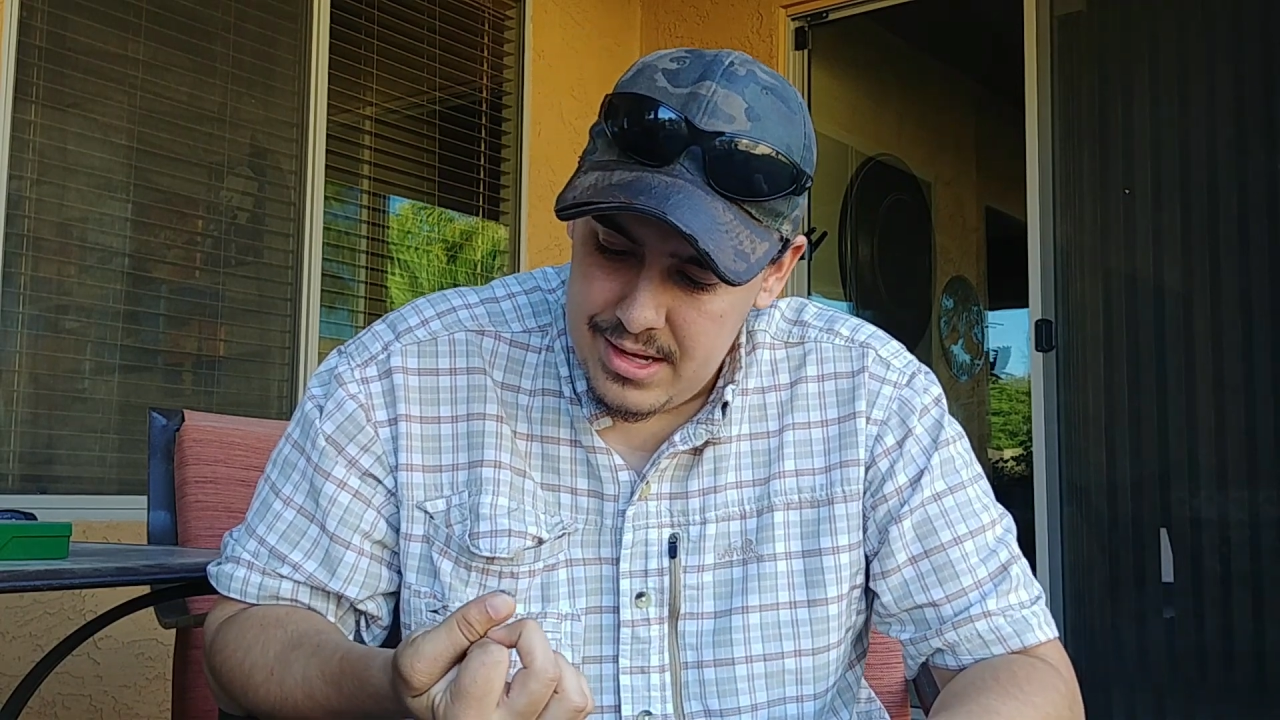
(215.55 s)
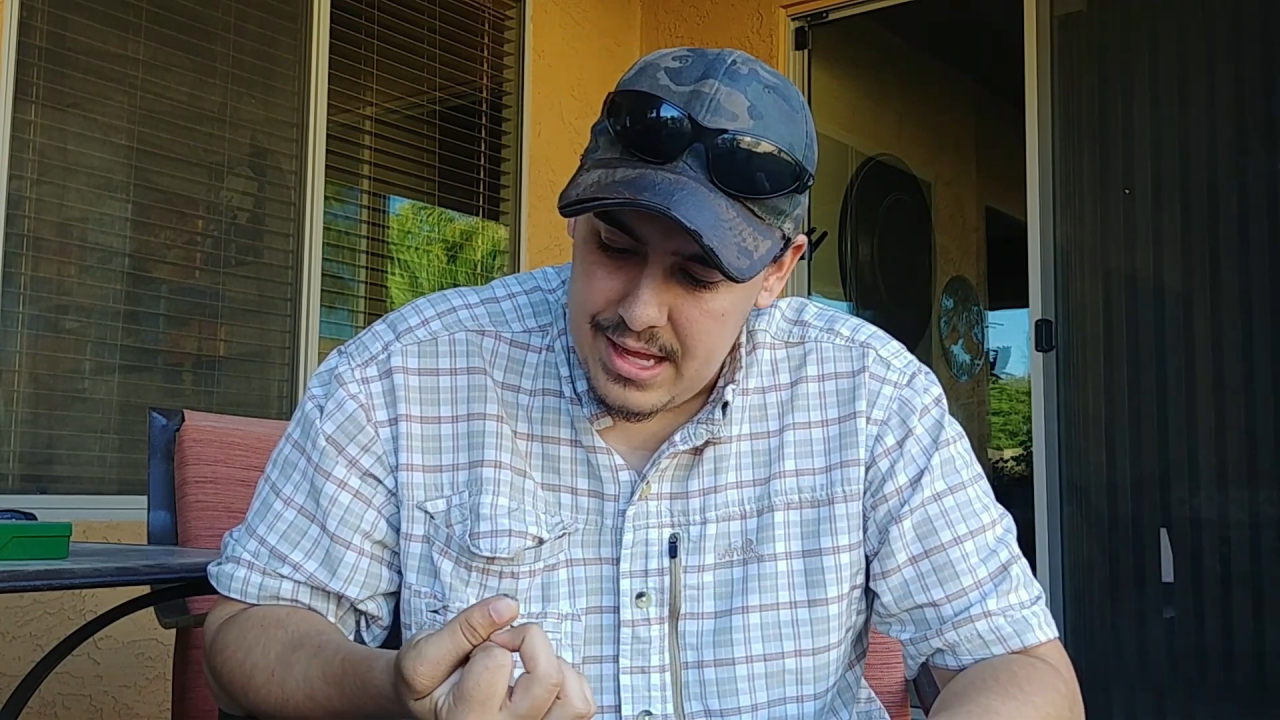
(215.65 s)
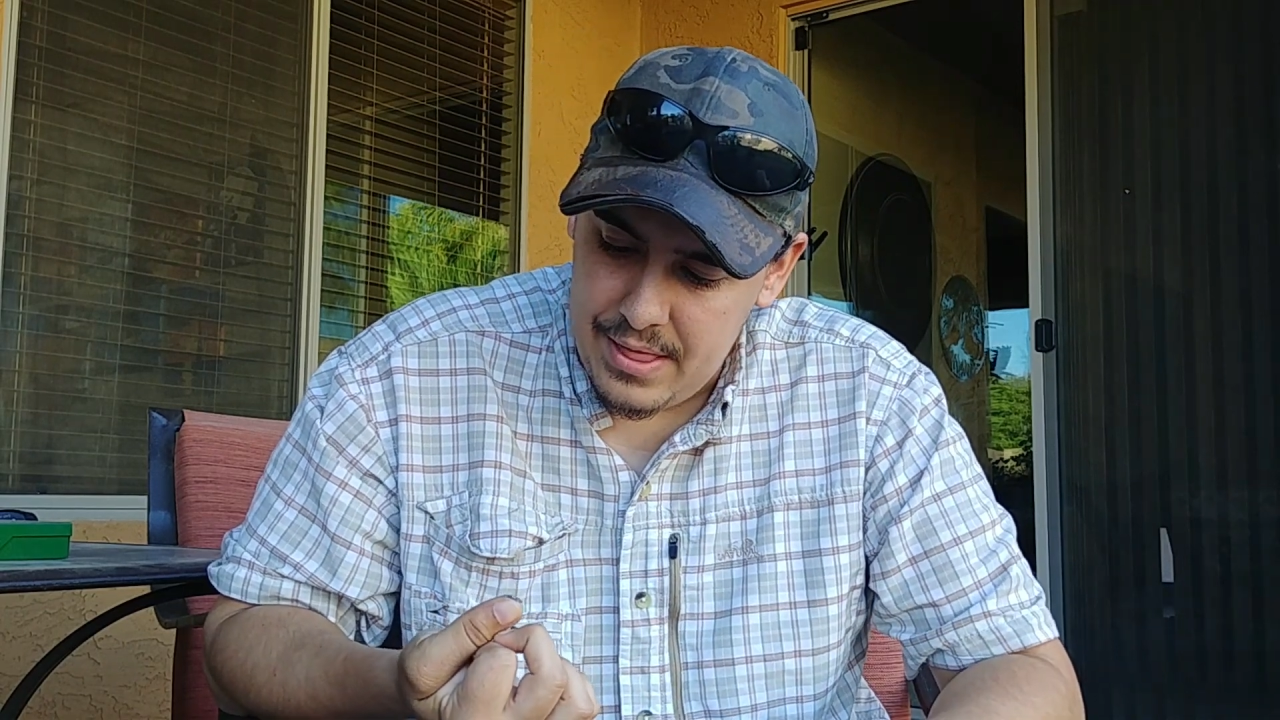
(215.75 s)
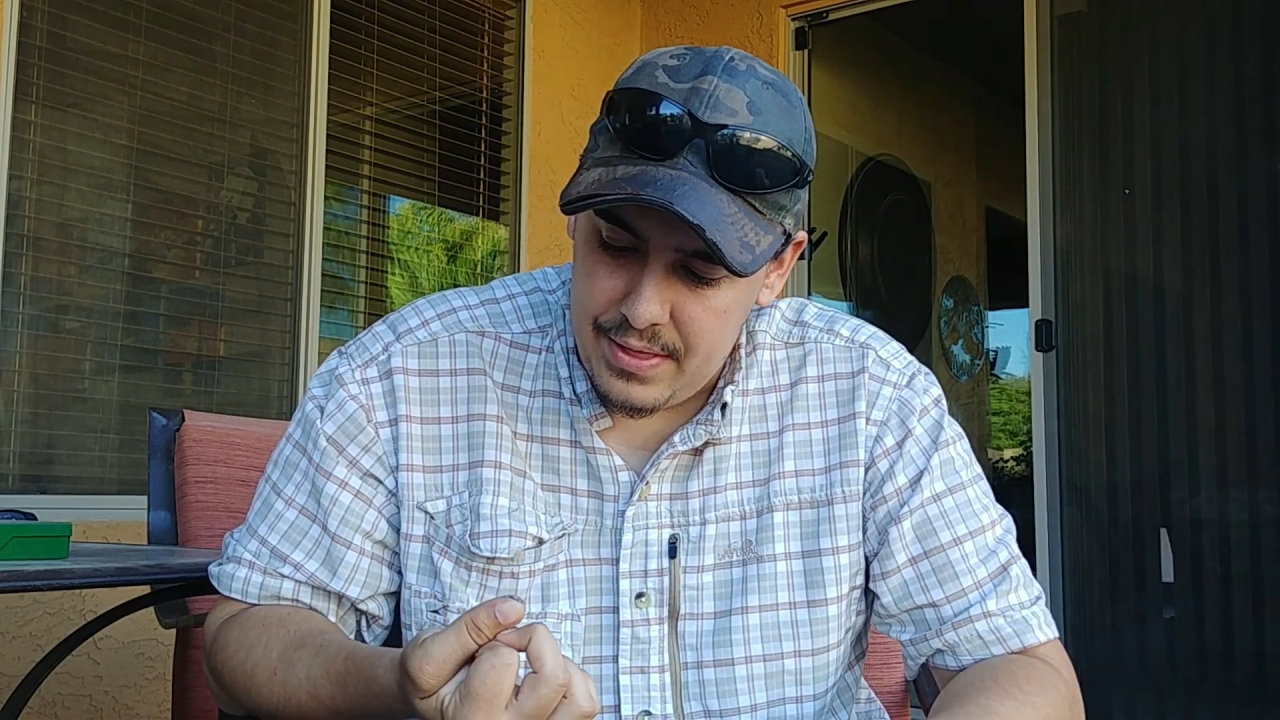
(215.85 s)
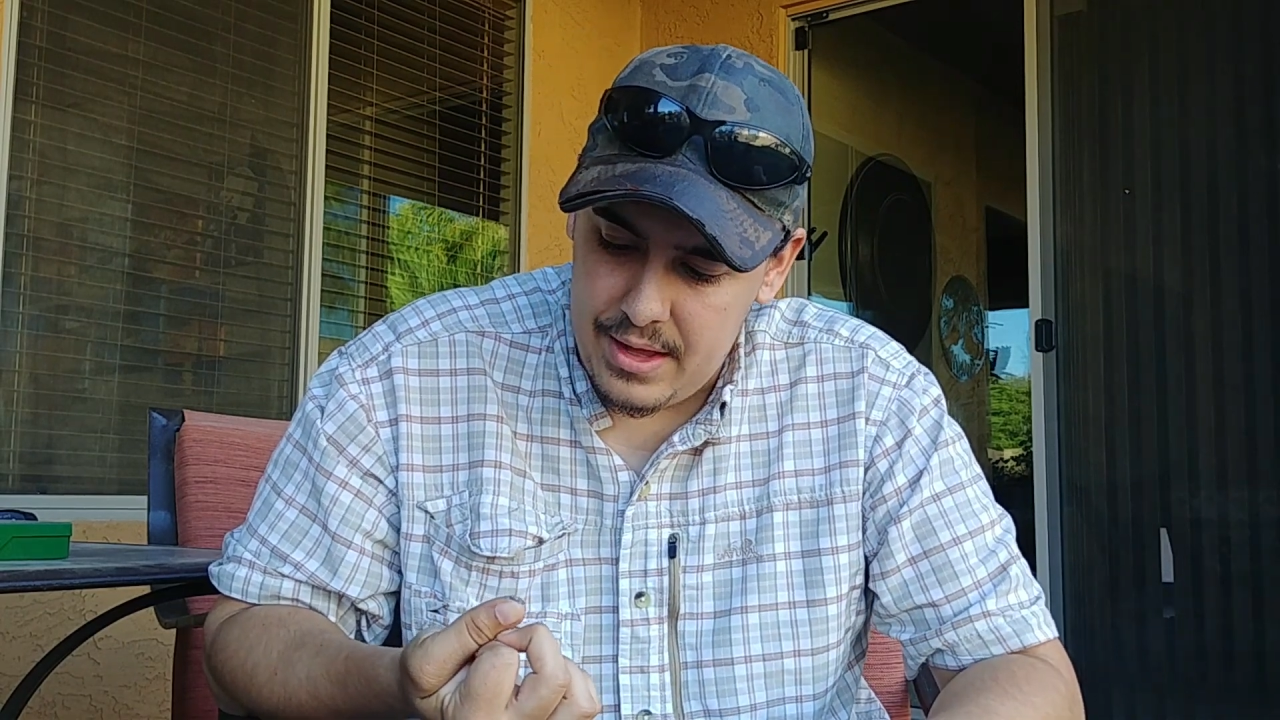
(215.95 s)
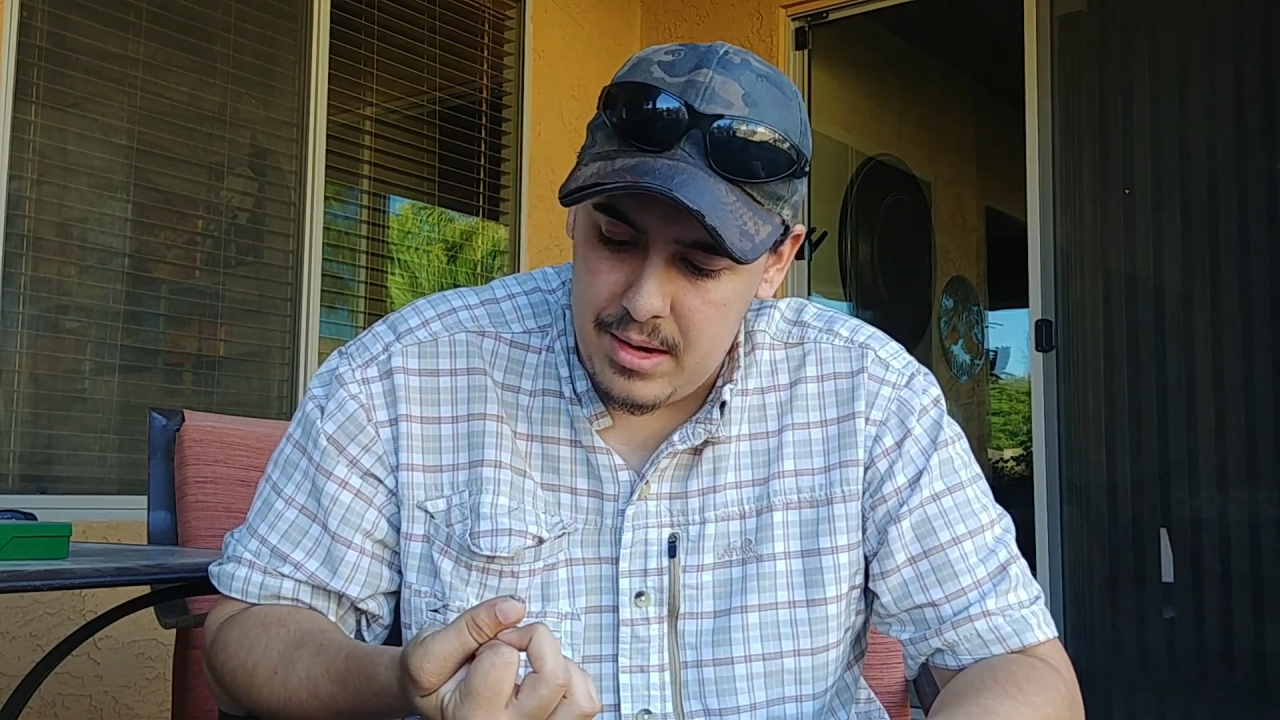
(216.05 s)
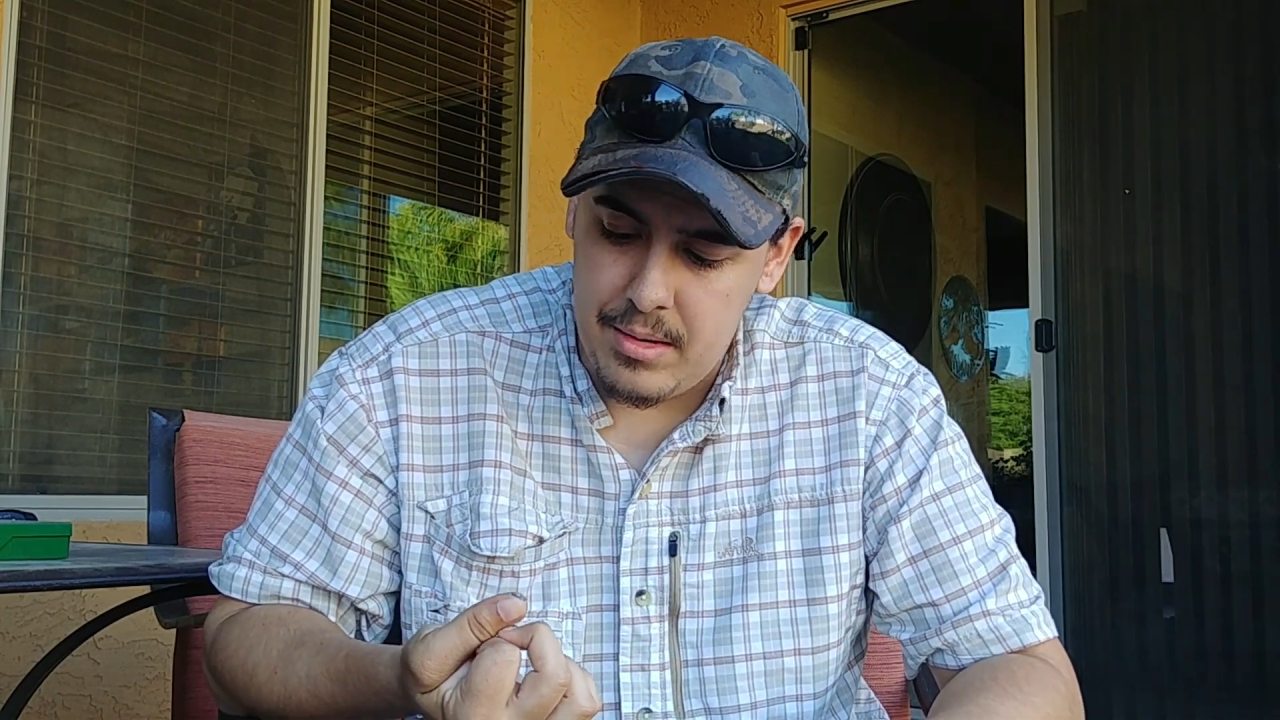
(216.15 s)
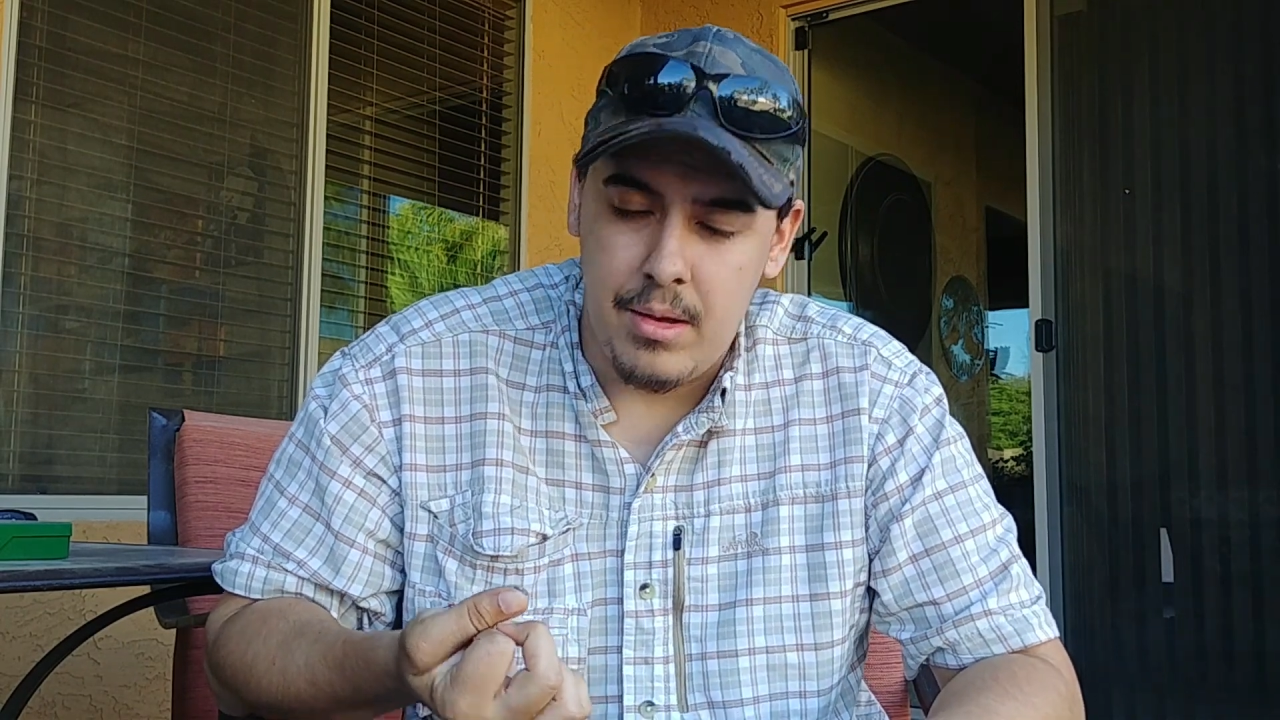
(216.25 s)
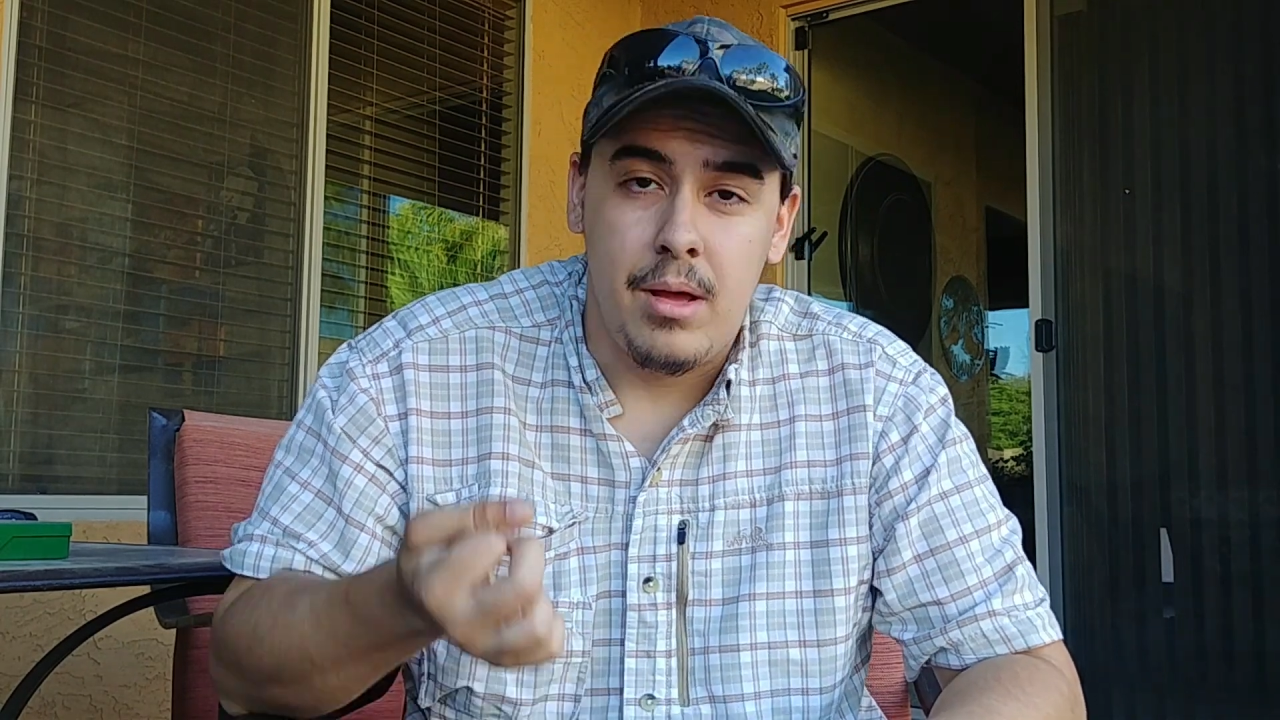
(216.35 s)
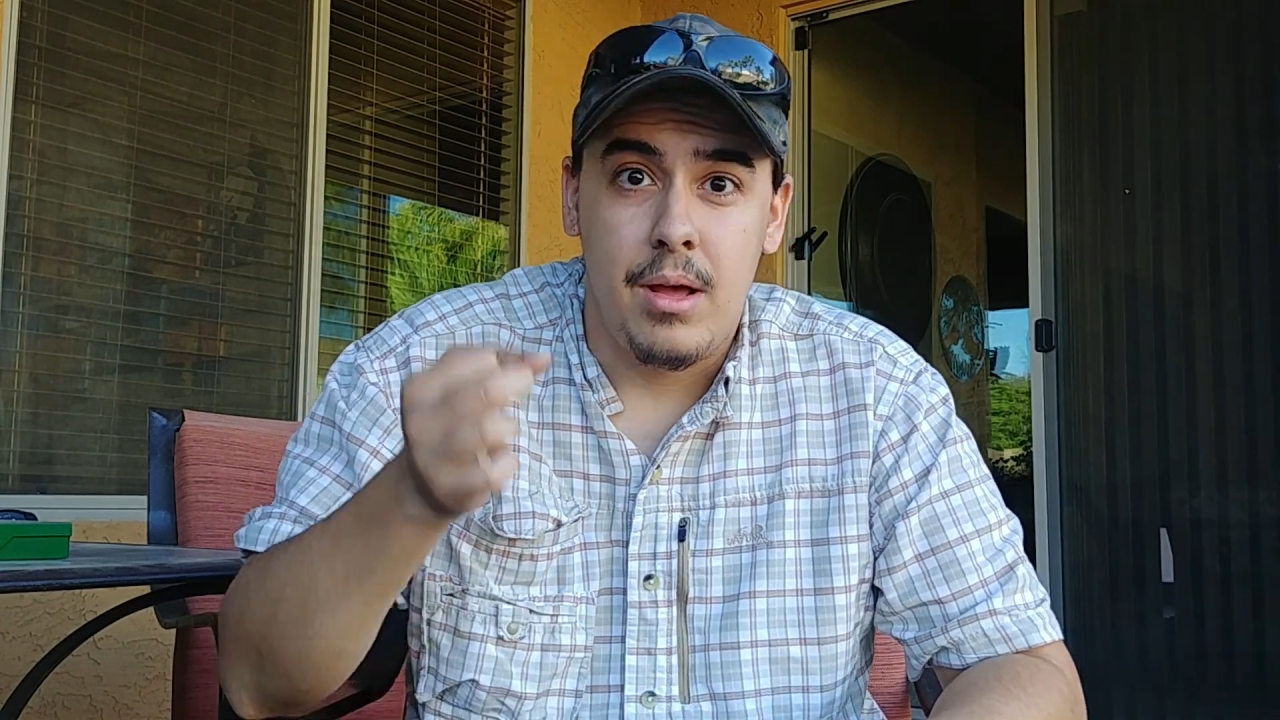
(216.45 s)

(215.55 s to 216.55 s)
and then